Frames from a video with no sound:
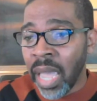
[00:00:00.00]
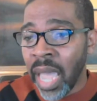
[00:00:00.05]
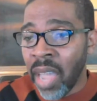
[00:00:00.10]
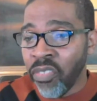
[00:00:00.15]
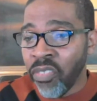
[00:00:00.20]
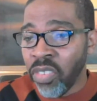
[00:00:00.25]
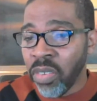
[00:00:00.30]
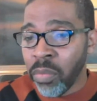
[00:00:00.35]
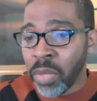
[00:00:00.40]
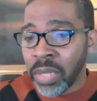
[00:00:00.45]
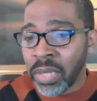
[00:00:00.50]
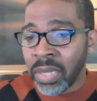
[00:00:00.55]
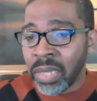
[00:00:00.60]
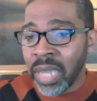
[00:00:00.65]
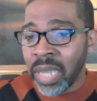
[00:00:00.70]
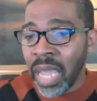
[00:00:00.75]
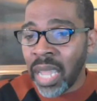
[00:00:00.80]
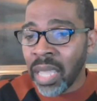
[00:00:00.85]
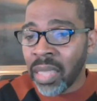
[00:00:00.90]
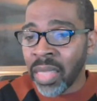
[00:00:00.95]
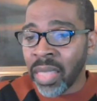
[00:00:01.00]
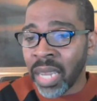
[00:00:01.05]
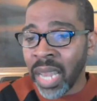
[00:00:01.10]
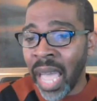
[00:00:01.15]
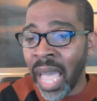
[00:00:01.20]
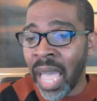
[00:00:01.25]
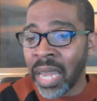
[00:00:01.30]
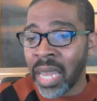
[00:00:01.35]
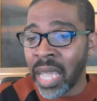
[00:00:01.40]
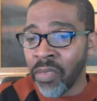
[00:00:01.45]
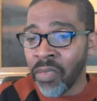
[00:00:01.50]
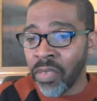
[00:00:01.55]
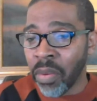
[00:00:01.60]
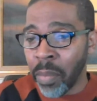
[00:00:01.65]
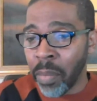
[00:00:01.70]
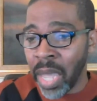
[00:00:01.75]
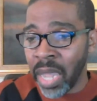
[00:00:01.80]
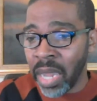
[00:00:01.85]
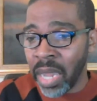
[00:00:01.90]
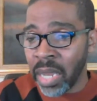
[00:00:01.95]
every mistake that I had ever
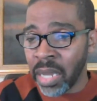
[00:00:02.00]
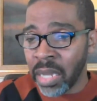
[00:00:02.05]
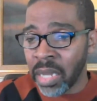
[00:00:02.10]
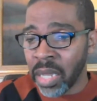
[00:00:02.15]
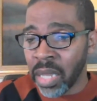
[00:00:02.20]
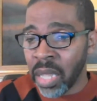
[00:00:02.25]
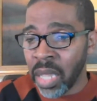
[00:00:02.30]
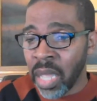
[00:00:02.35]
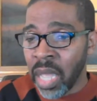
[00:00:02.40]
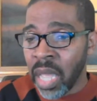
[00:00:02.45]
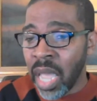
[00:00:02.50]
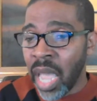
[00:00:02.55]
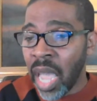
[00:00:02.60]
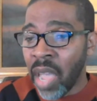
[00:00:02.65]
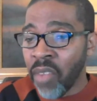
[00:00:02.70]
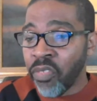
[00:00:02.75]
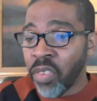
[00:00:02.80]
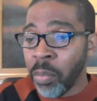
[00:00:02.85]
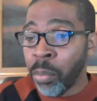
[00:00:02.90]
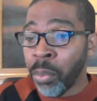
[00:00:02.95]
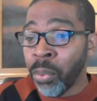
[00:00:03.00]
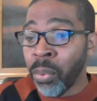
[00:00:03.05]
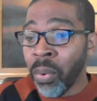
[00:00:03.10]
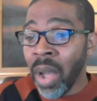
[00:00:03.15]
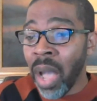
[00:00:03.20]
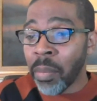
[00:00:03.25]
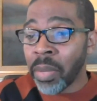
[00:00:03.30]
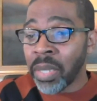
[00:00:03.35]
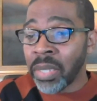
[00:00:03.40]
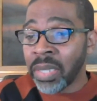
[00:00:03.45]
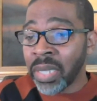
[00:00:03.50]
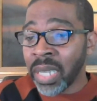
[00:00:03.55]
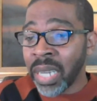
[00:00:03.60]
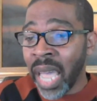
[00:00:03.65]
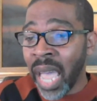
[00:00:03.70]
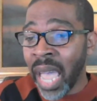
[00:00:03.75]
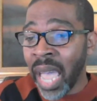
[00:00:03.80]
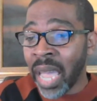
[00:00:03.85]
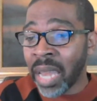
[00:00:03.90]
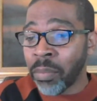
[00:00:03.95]
made, every promise that
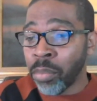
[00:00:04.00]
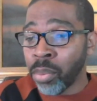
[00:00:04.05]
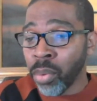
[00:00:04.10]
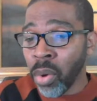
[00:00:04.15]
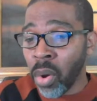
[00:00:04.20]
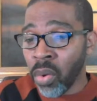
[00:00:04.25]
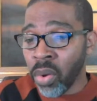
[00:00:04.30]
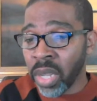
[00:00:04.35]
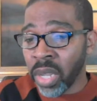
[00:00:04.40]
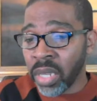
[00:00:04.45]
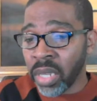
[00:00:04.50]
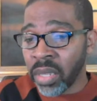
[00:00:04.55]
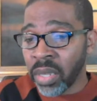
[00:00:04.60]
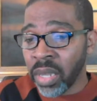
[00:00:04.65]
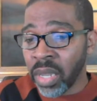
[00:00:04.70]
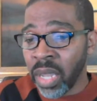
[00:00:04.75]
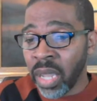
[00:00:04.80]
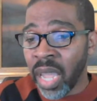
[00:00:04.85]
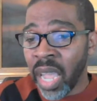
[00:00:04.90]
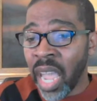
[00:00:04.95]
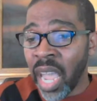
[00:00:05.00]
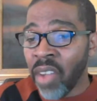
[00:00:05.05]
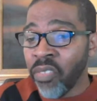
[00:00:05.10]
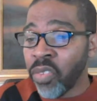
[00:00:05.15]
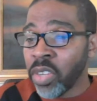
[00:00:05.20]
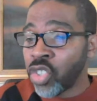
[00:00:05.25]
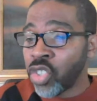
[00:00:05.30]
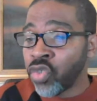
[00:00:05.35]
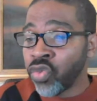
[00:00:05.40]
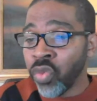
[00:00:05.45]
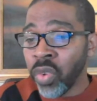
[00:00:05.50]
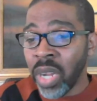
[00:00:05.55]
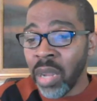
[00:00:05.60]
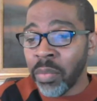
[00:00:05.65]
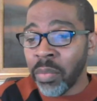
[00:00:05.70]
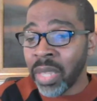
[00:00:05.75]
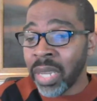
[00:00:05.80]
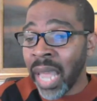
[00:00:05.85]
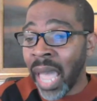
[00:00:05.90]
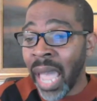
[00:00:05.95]
I had broken, every
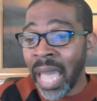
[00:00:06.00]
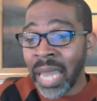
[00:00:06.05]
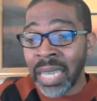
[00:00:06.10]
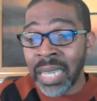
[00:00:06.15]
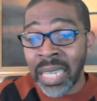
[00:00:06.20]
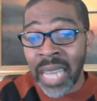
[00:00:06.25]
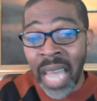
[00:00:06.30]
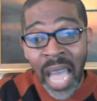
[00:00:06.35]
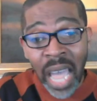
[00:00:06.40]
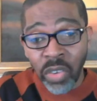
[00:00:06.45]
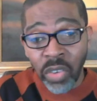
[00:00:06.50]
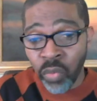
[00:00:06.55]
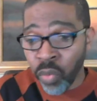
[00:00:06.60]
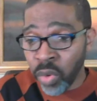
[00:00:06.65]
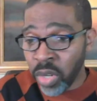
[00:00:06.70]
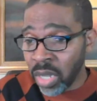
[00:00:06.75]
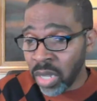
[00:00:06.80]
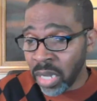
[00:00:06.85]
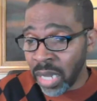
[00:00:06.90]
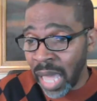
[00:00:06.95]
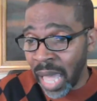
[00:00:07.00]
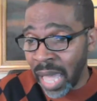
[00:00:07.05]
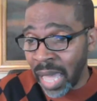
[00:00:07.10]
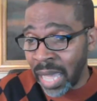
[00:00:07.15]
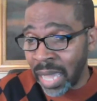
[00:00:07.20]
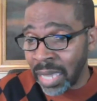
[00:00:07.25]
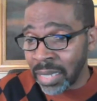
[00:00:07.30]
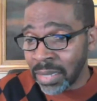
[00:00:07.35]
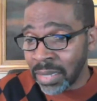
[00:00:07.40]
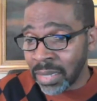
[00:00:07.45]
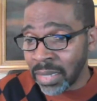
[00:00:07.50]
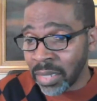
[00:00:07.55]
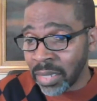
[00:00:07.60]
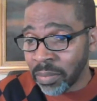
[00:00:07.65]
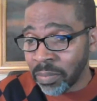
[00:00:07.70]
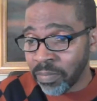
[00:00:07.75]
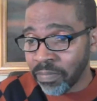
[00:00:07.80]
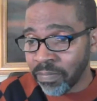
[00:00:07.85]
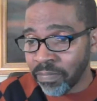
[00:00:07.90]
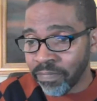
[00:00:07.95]
dream that I had not realized.
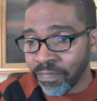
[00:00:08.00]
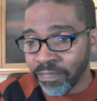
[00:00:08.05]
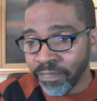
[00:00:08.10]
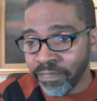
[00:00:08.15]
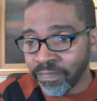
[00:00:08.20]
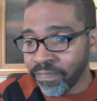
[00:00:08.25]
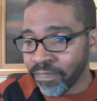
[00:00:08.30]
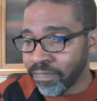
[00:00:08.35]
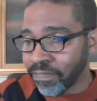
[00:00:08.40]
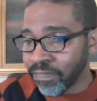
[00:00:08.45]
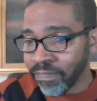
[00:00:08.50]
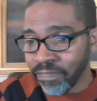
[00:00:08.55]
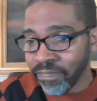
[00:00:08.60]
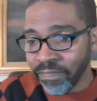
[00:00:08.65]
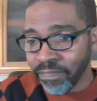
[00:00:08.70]
Mm,